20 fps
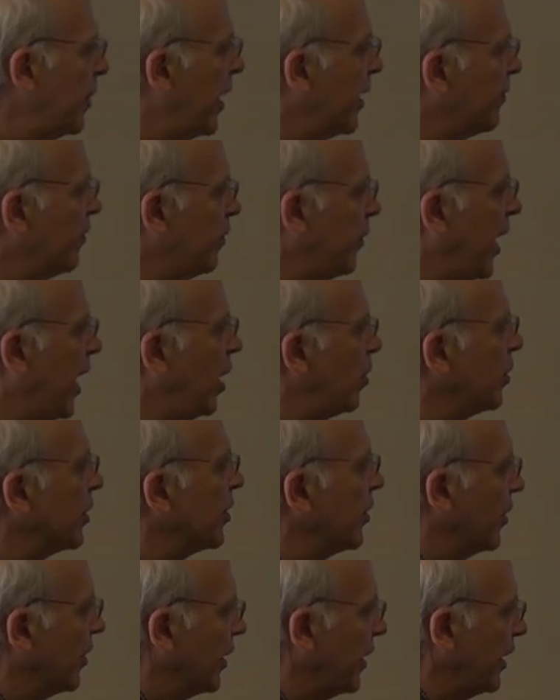back from
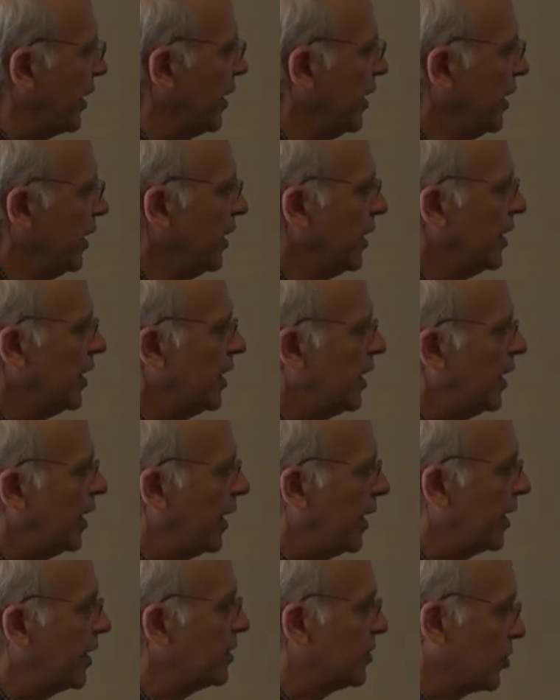Albuquerque,
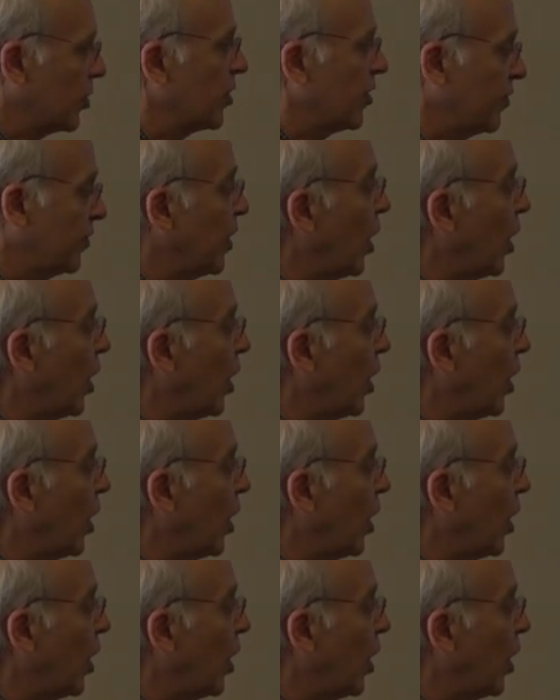uh, and it's sort of